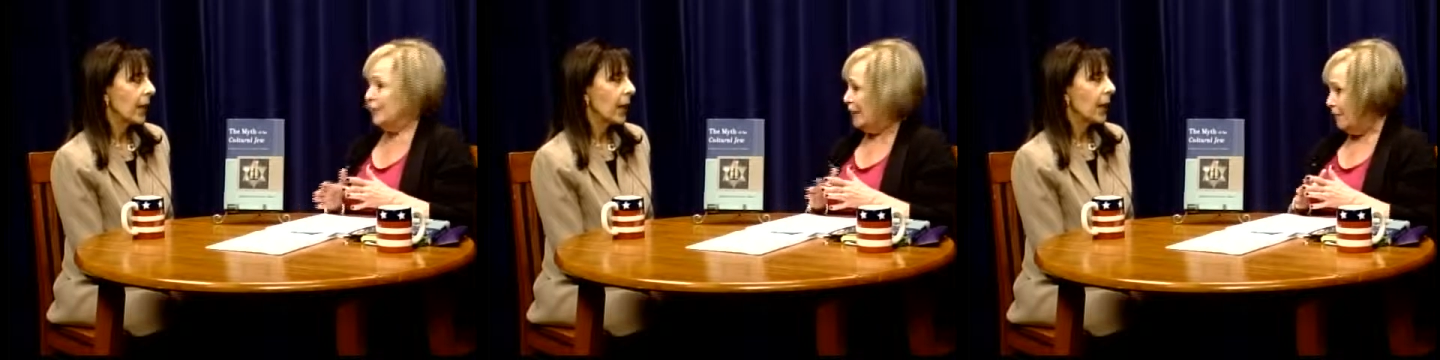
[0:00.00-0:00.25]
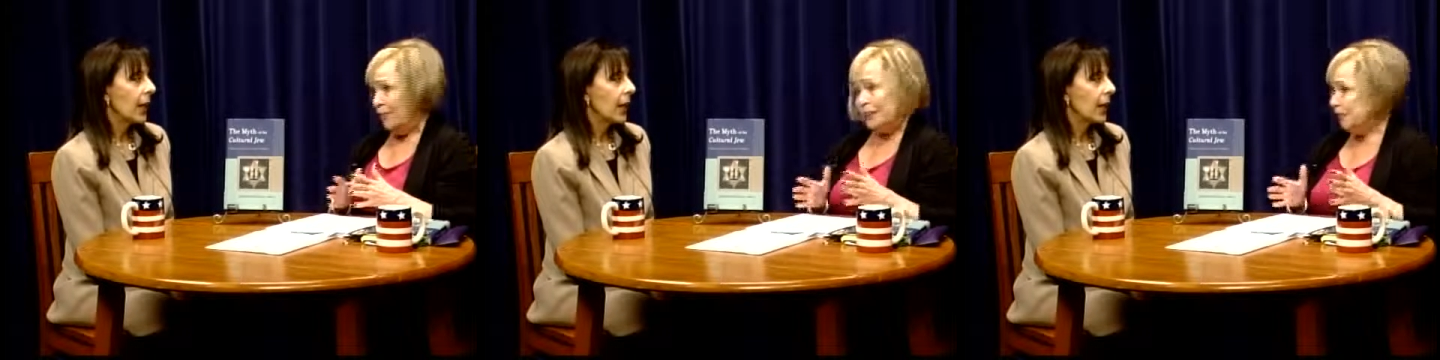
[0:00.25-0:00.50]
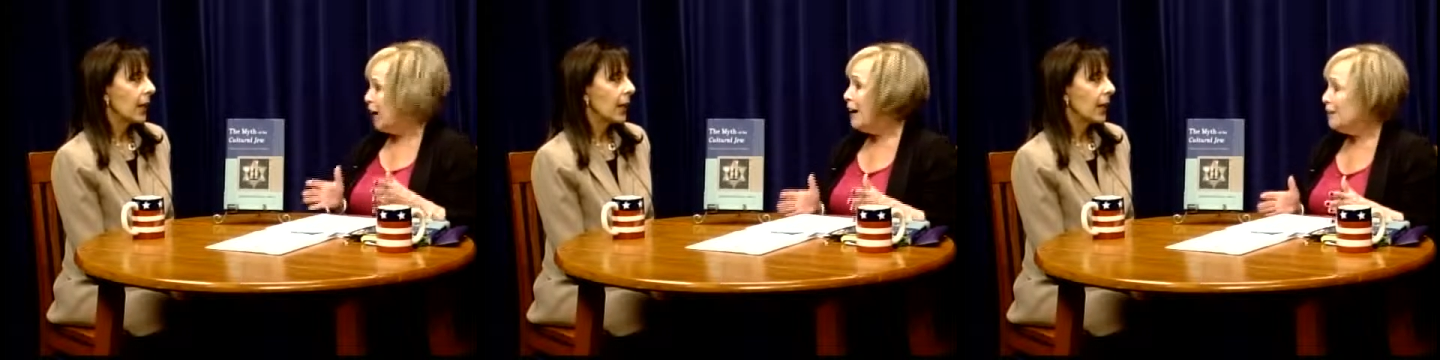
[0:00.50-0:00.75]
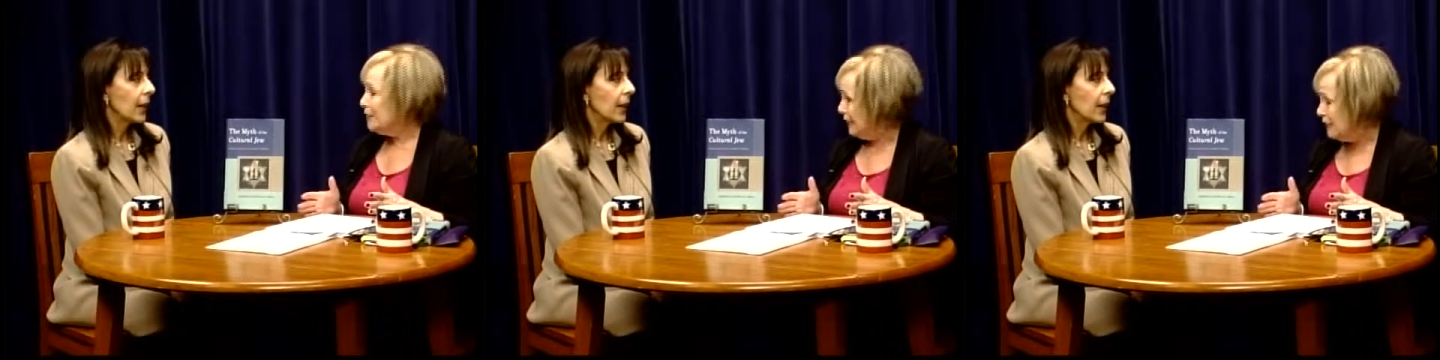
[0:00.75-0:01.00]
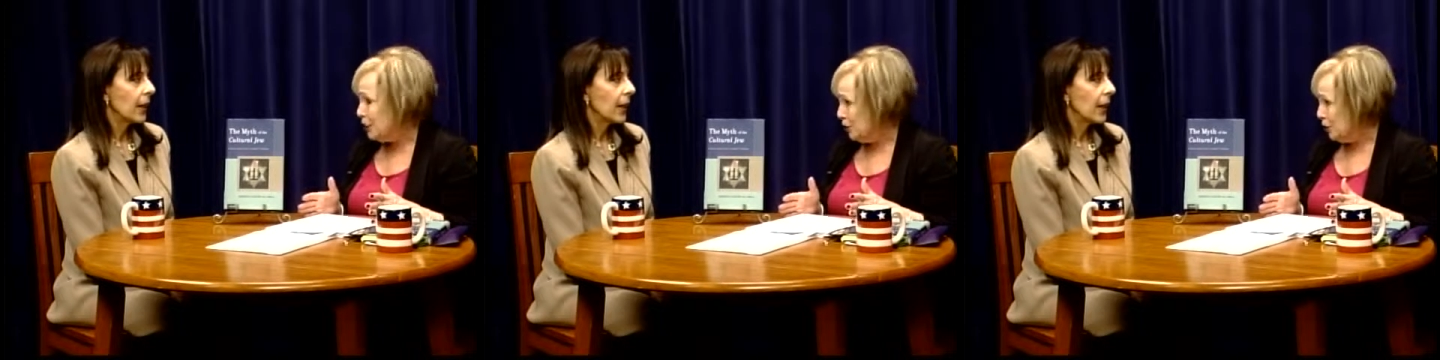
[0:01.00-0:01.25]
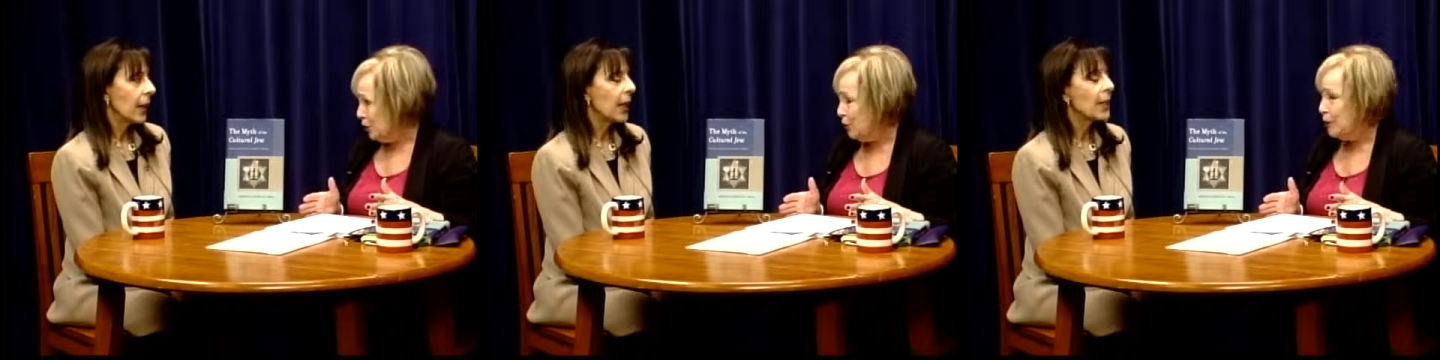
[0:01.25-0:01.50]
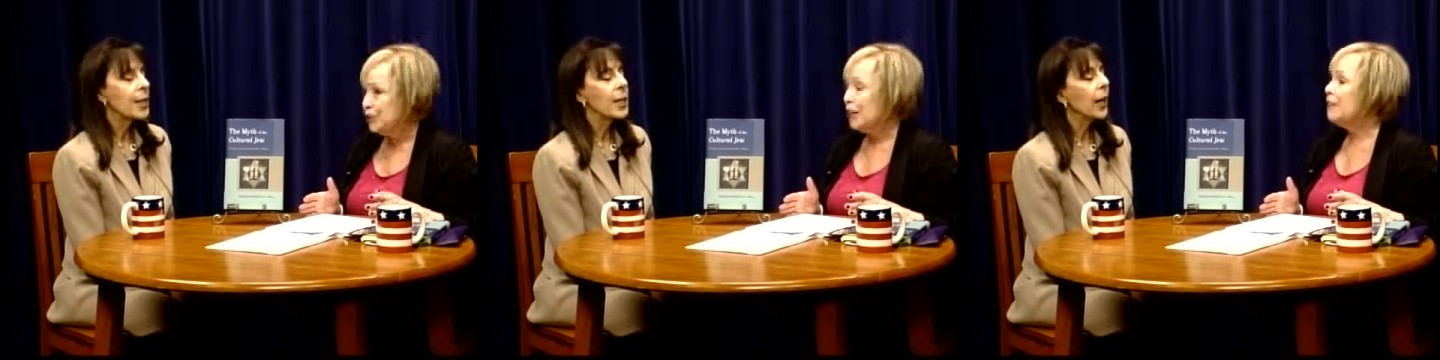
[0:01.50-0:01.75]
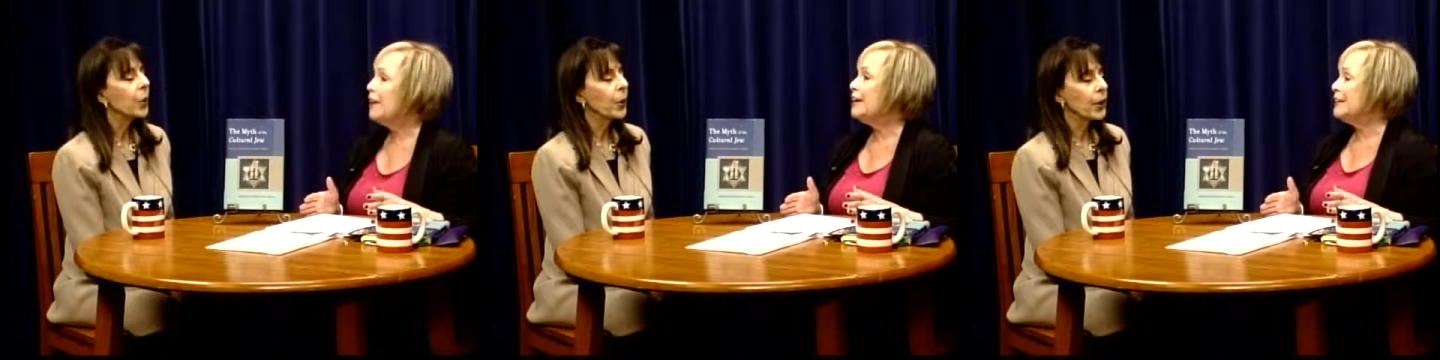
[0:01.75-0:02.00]
Speaker 1: then the child isn't Jewish,
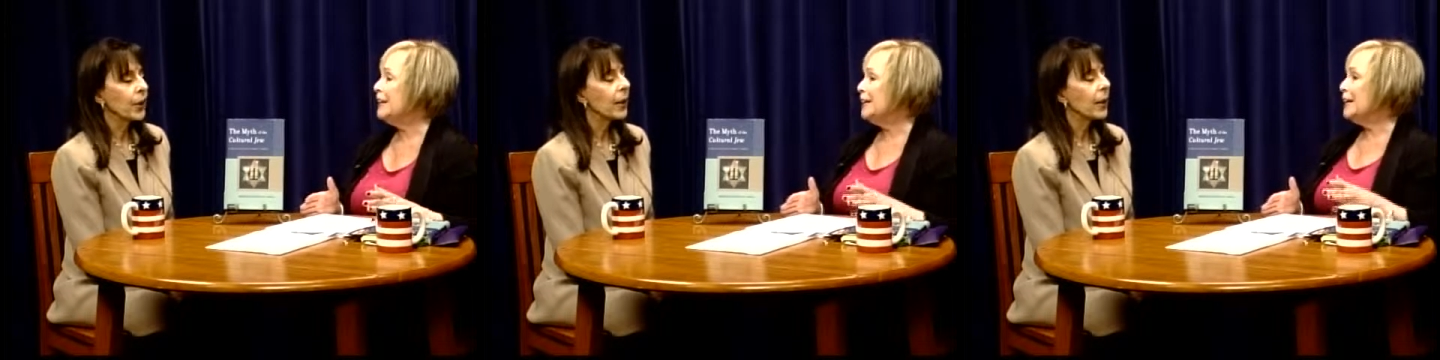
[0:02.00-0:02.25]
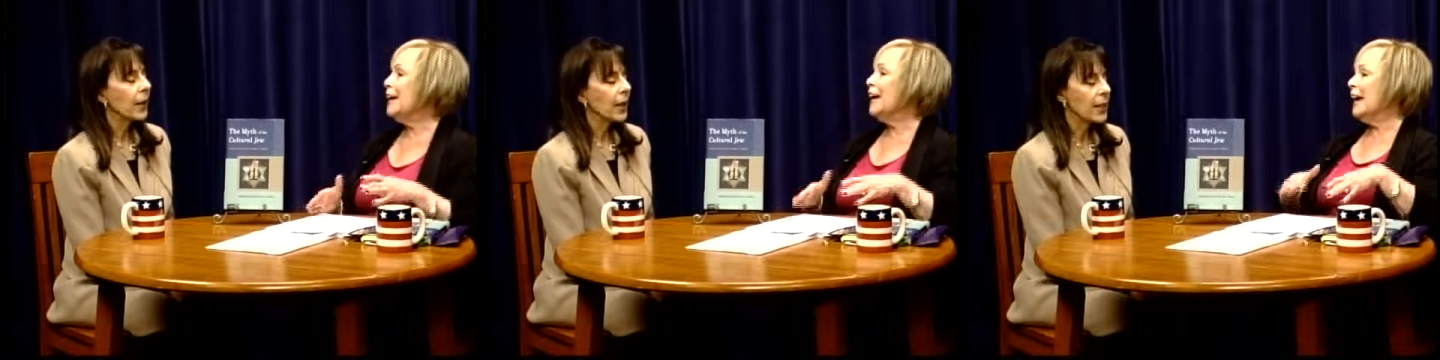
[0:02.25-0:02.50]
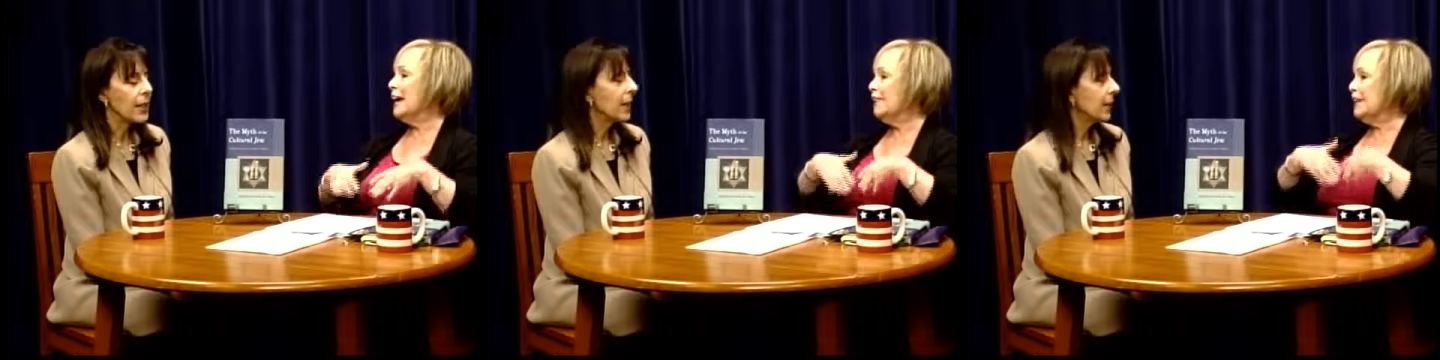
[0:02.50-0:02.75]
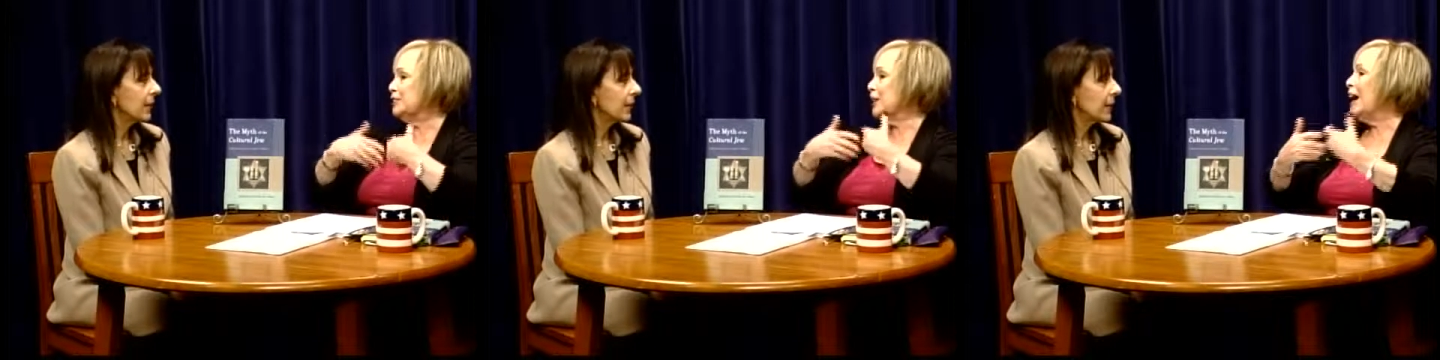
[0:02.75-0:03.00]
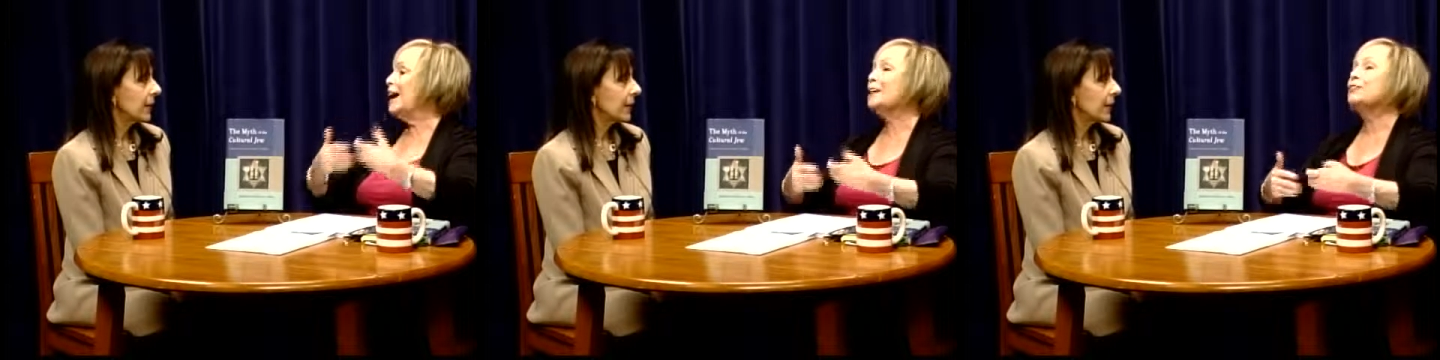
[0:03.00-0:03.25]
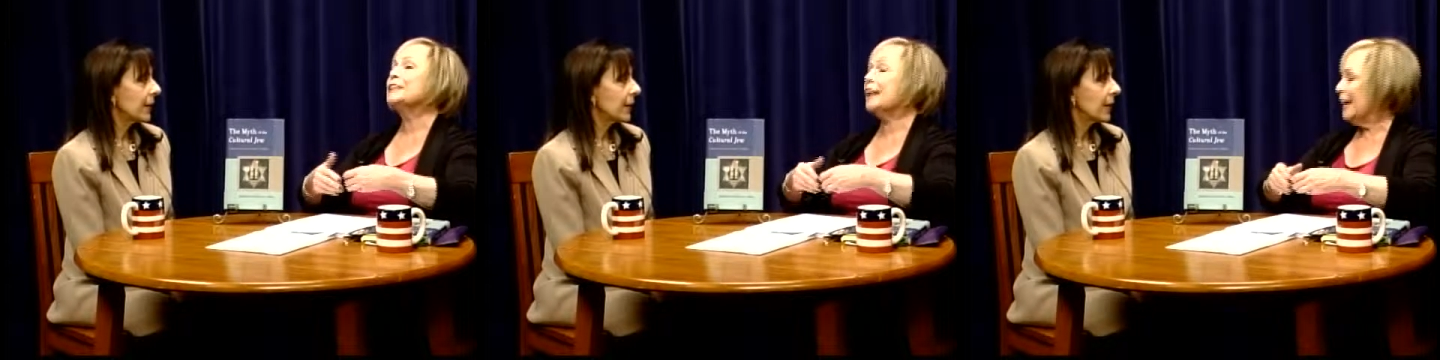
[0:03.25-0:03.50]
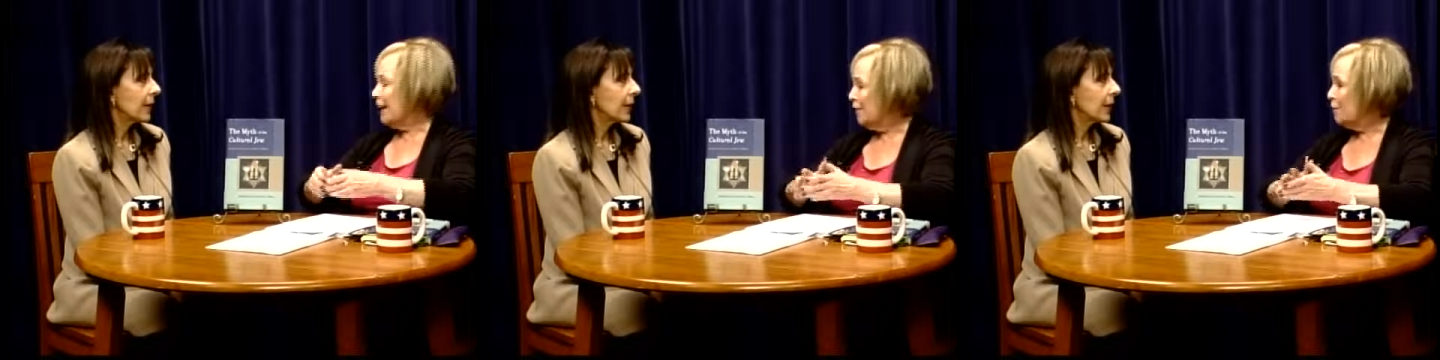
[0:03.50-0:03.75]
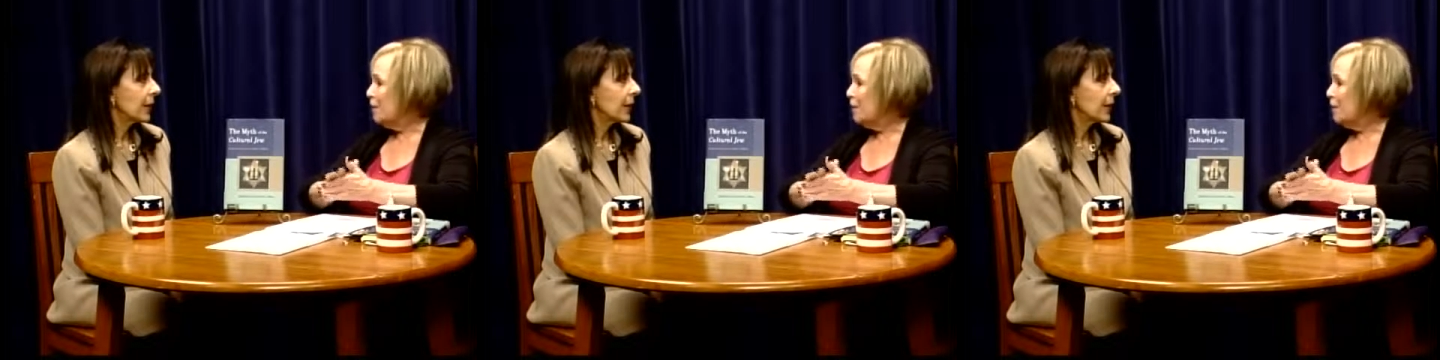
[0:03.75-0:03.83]
and they or, need, and the child and the